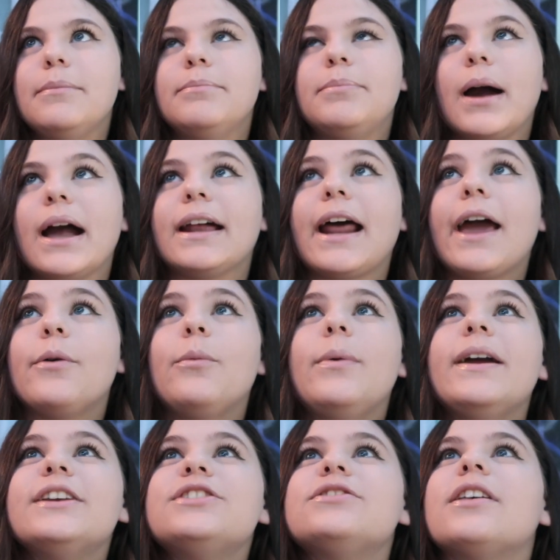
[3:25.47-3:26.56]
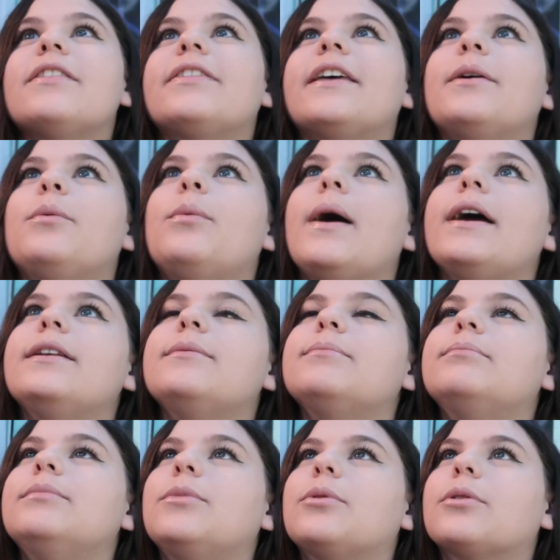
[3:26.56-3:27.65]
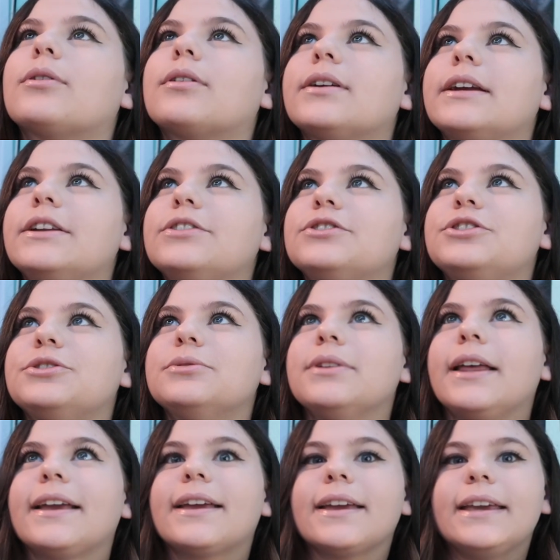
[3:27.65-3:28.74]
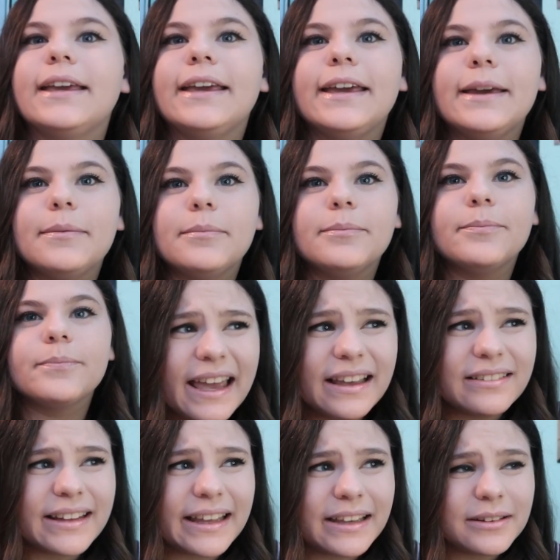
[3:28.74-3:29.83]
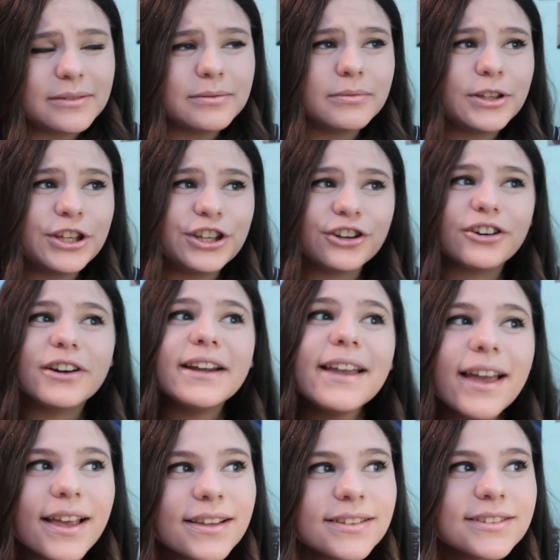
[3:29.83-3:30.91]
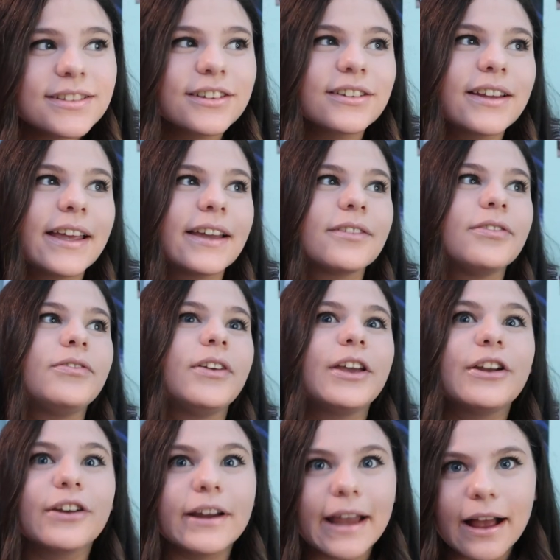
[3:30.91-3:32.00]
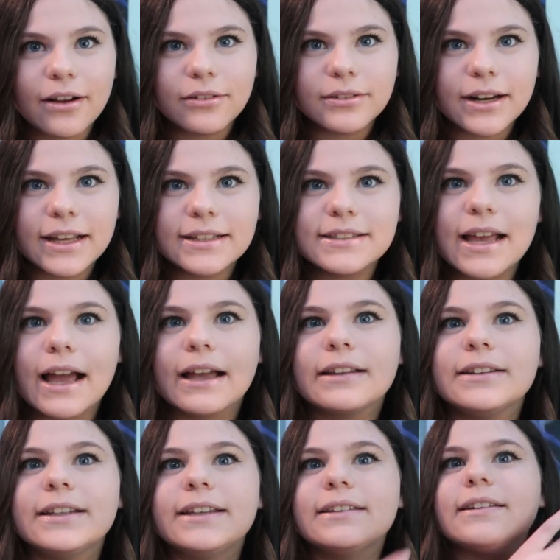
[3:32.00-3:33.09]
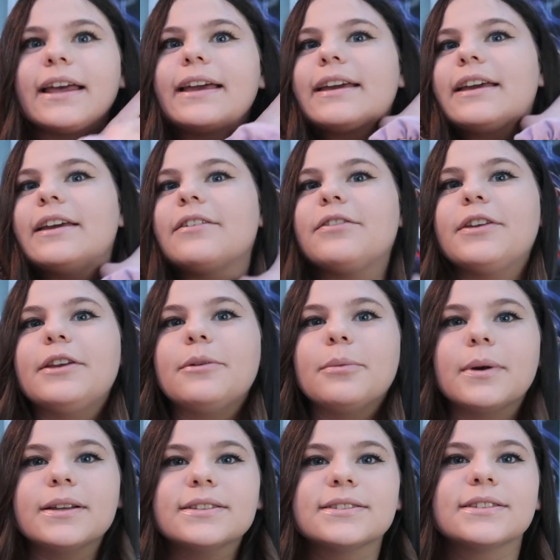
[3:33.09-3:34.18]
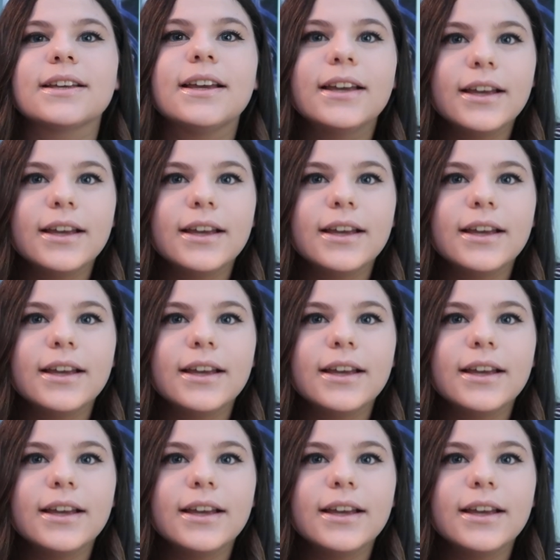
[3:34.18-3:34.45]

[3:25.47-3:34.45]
but I wish that they went more into like him being like curious, or like figuring out exactly like if he was